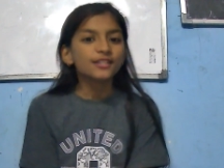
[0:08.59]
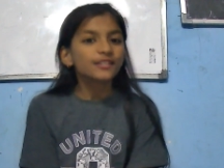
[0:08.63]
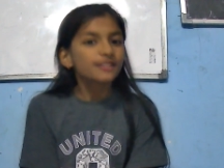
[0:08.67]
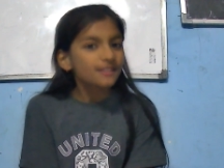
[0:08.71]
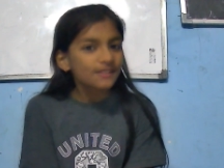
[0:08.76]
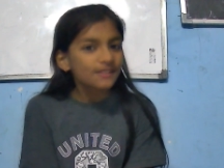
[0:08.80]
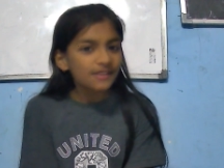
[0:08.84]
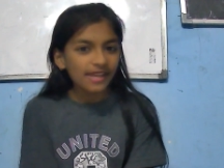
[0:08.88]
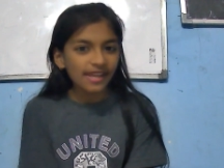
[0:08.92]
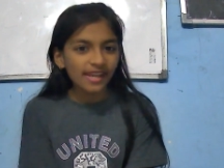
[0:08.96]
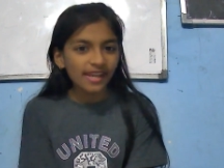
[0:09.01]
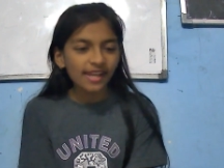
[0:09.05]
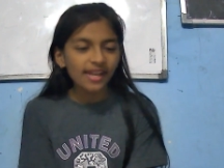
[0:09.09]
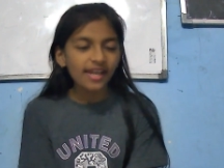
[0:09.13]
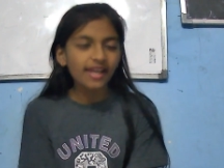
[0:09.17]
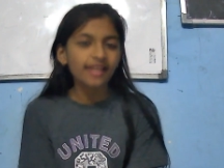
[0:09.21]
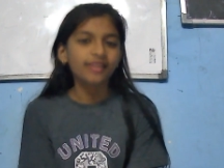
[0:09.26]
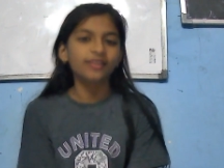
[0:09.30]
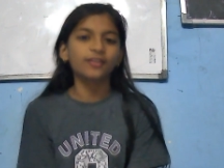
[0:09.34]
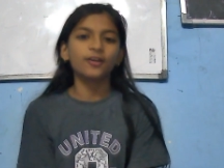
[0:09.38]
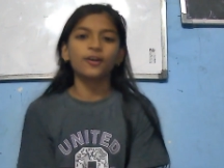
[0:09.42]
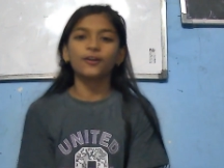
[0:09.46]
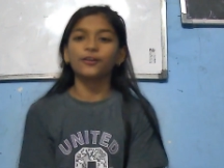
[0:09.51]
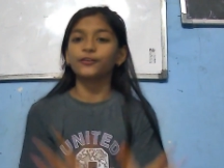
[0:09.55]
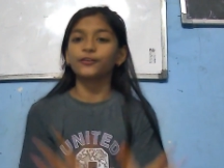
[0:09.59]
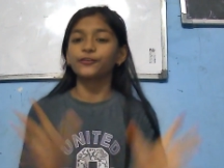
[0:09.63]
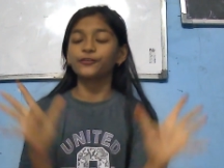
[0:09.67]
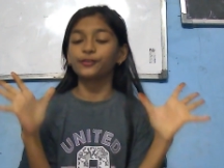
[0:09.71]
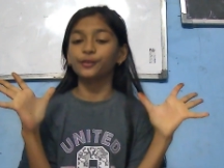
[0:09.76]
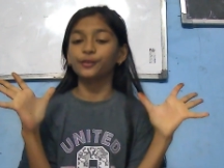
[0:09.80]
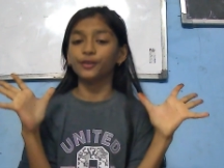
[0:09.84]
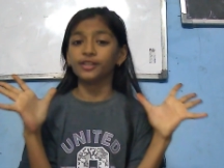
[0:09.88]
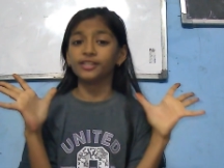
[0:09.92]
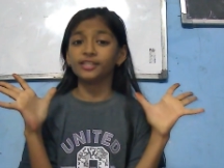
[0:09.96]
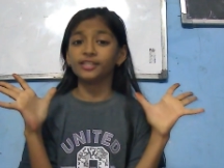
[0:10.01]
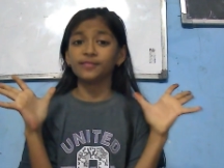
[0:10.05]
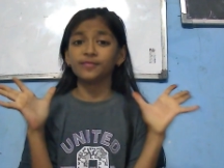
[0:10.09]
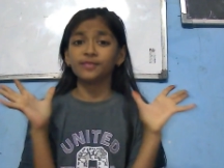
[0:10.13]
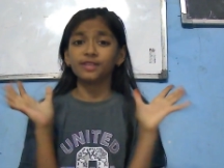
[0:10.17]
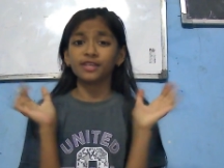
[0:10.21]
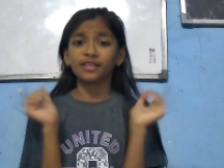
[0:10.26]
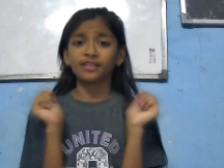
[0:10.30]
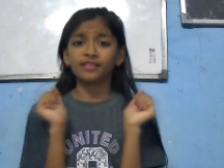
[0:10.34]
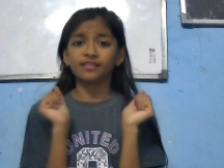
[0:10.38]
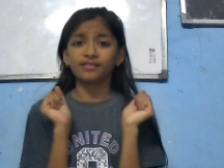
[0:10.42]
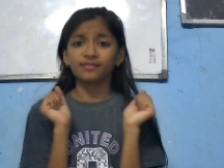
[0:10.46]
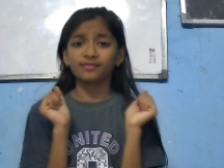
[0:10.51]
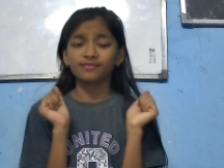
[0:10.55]
Today I thought of doing
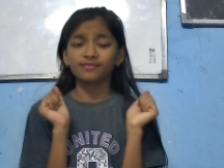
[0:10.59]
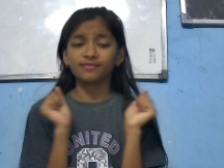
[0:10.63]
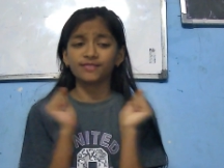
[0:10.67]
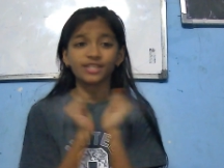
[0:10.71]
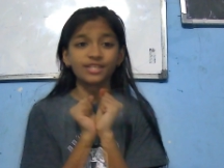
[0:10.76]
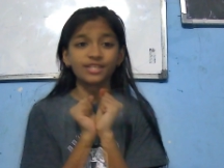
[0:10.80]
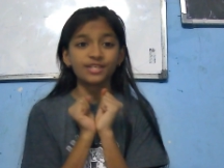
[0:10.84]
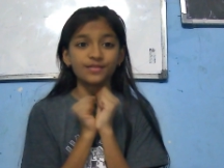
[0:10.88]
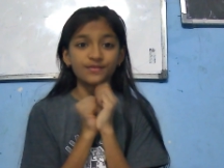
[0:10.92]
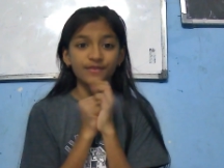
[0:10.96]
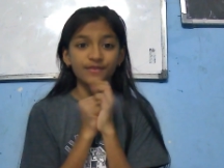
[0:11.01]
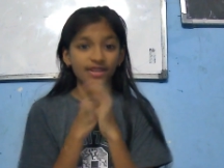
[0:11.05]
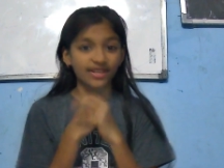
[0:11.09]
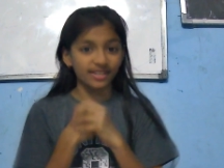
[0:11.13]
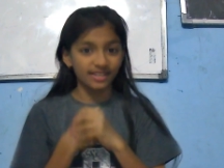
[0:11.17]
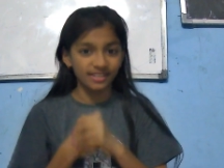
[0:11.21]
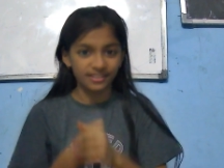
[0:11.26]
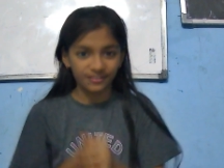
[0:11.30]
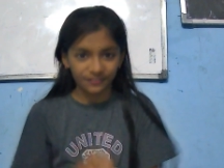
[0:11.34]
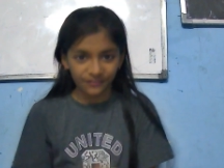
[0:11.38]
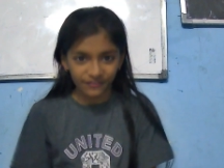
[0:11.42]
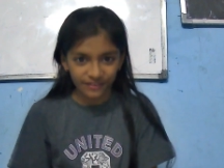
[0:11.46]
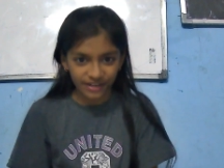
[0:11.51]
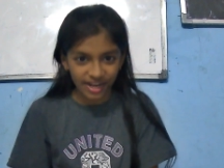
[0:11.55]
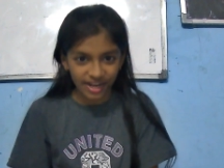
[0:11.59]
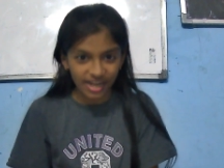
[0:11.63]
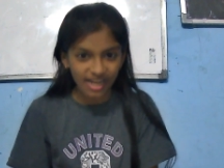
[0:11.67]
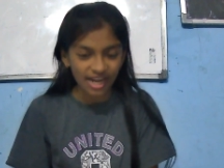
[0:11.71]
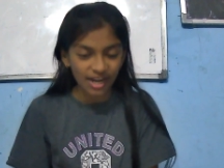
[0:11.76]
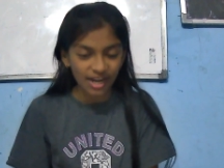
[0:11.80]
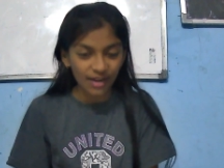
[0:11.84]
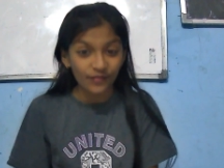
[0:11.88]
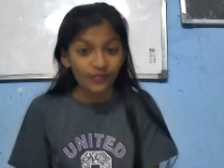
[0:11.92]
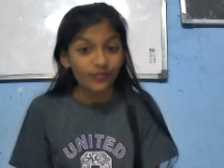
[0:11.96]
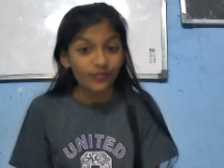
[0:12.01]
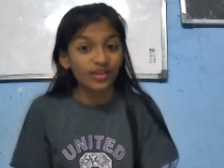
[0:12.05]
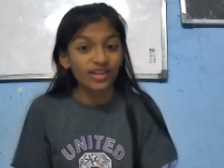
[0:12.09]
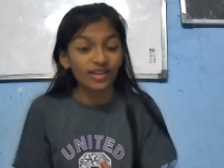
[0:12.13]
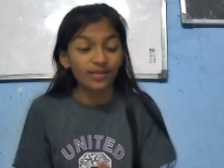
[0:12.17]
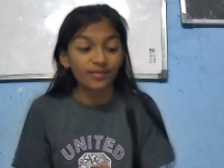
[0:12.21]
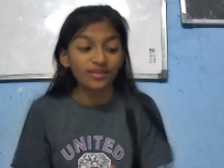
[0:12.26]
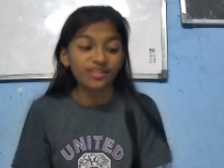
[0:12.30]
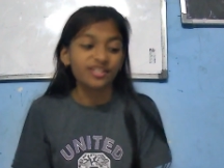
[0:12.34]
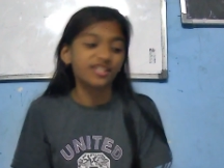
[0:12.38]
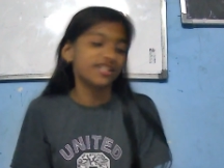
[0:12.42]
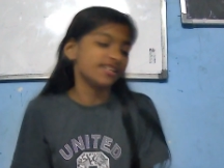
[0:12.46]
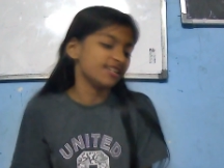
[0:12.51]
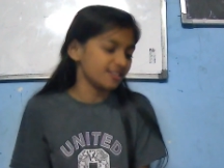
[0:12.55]
something which is very different and very
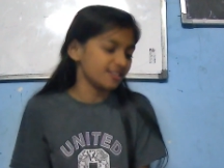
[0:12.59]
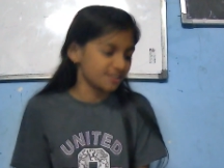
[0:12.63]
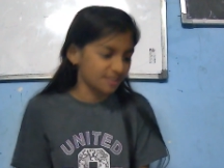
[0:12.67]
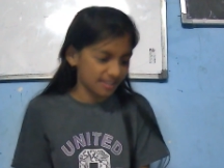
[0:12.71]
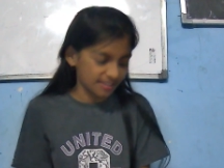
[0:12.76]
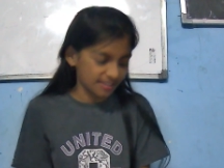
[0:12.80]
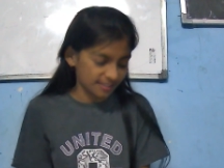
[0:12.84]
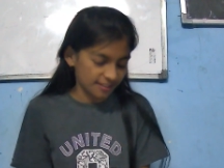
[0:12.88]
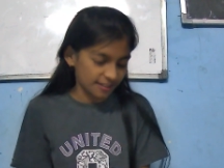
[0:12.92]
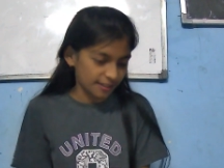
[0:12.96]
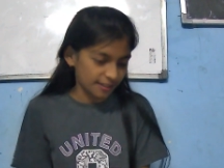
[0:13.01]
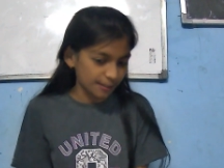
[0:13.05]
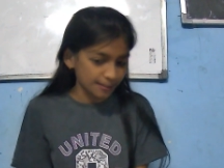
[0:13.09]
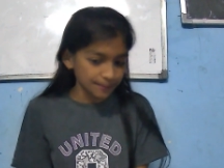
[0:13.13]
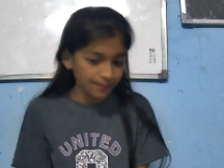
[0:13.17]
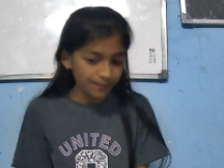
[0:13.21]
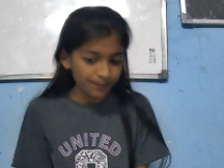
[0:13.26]
much interesting.